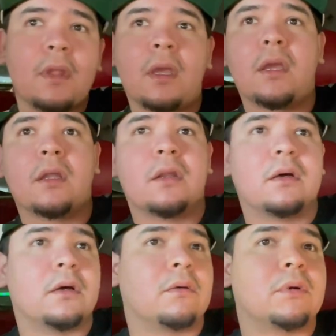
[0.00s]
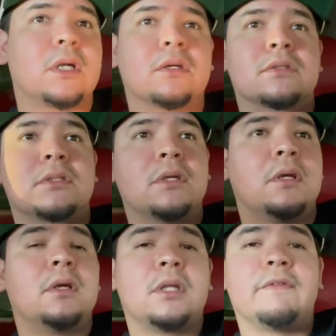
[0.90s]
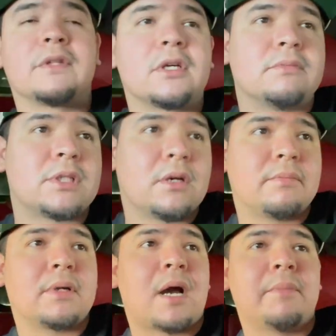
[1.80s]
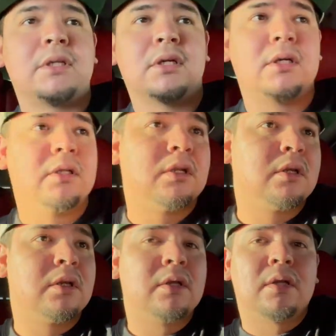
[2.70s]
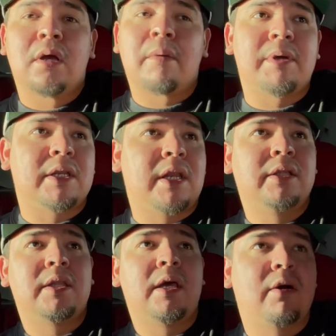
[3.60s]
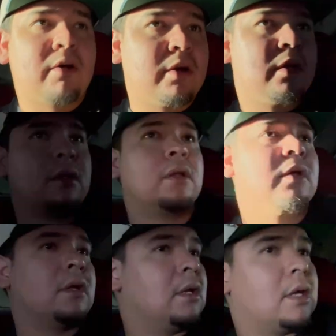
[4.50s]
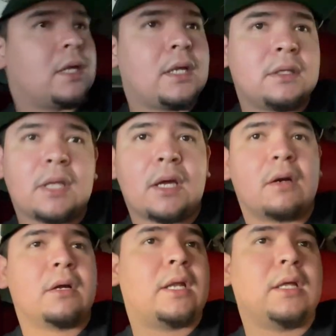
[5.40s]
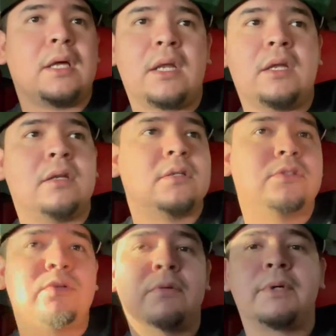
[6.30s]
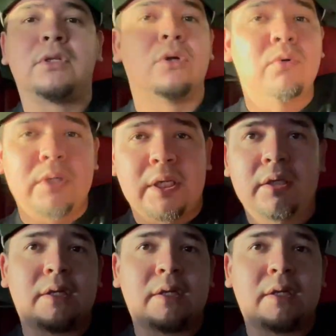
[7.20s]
And what else? Leave a thumbs up, comment done. I mean, it ain't that hard. It ain't nothing to it but doing it.